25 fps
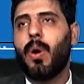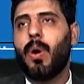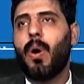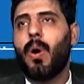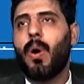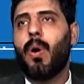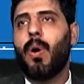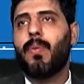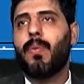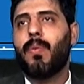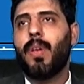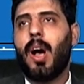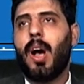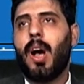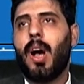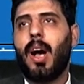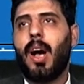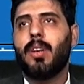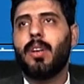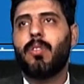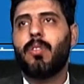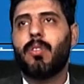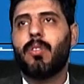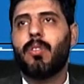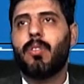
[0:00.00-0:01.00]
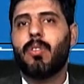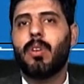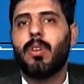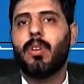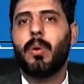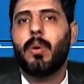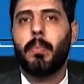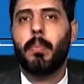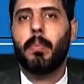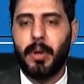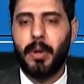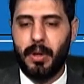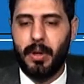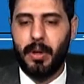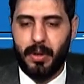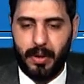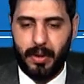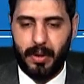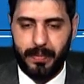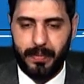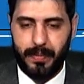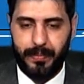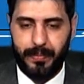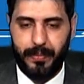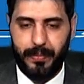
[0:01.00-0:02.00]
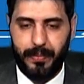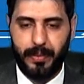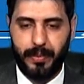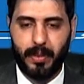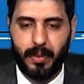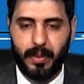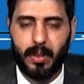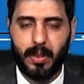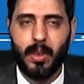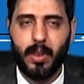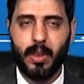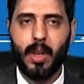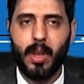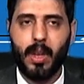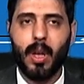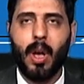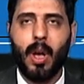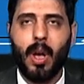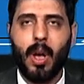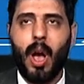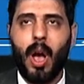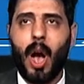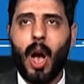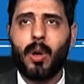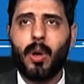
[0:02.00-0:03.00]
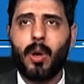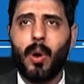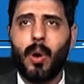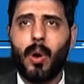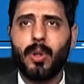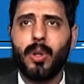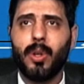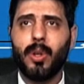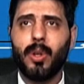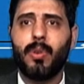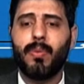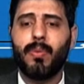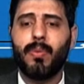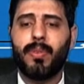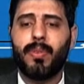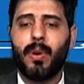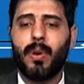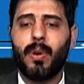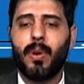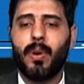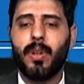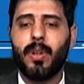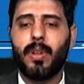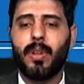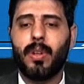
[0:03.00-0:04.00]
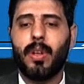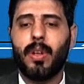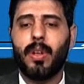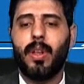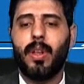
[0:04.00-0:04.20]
of the iceberg. According to Freud,